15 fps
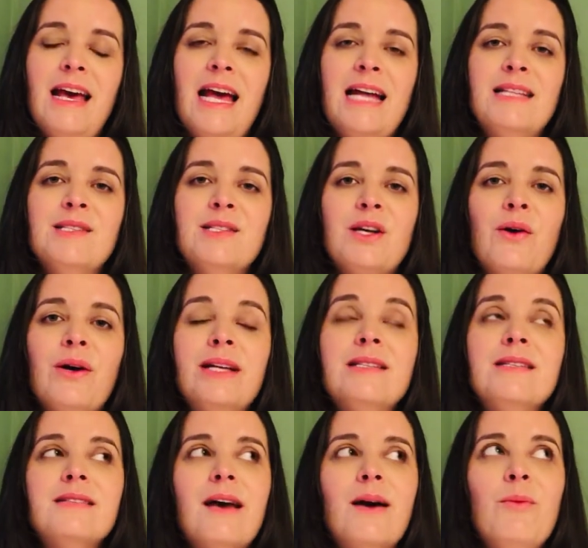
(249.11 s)
And so, in
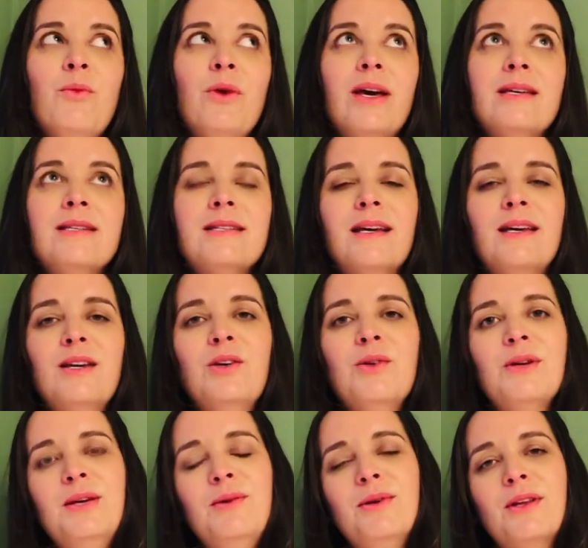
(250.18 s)
some ways, I
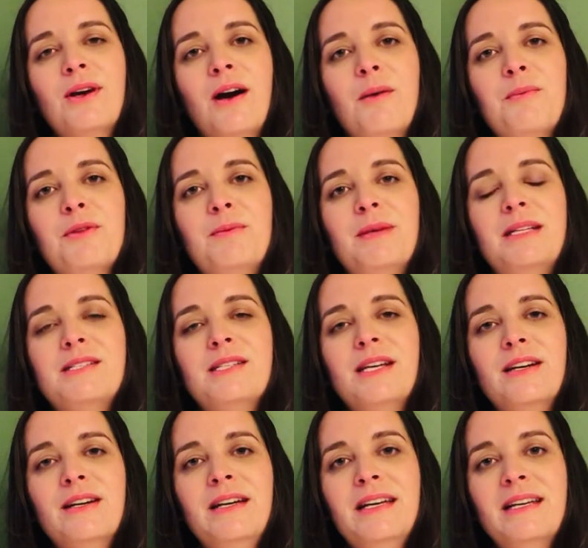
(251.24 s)
agree with
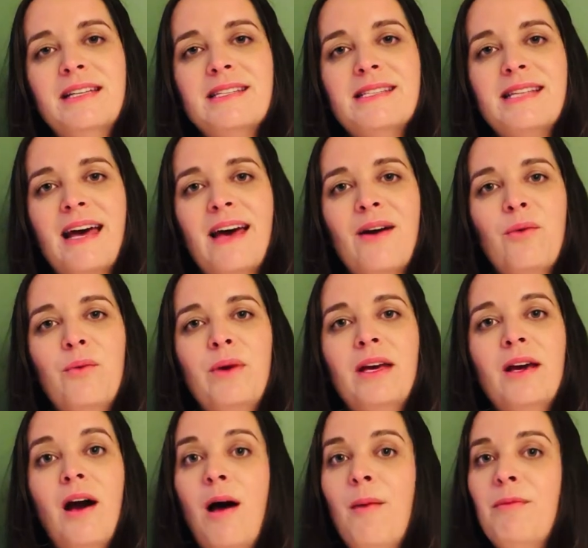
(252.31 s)
complementarians that we
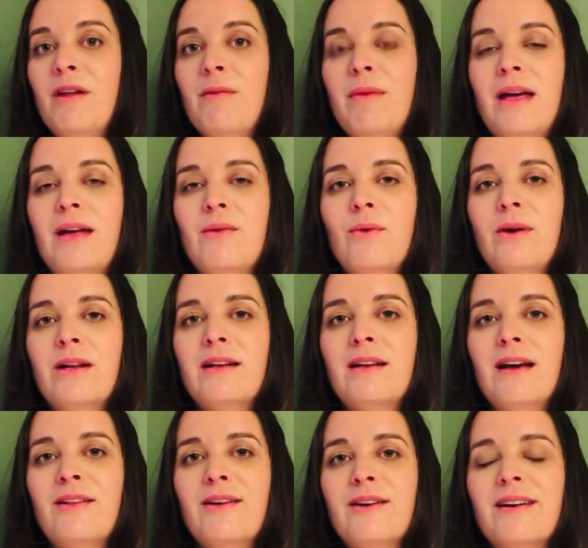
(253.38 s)
complement one
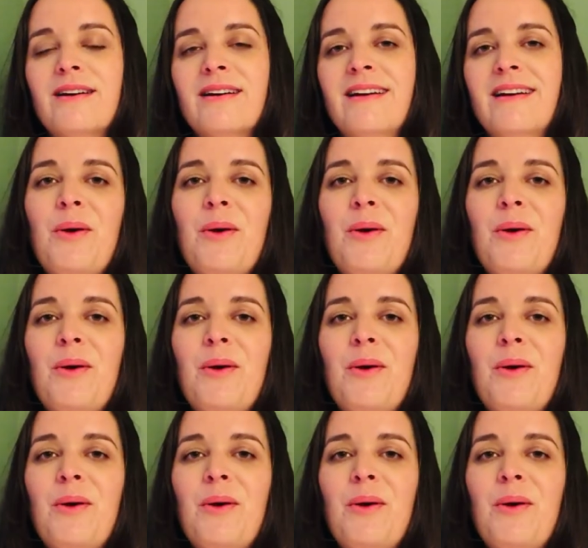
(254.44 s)
another.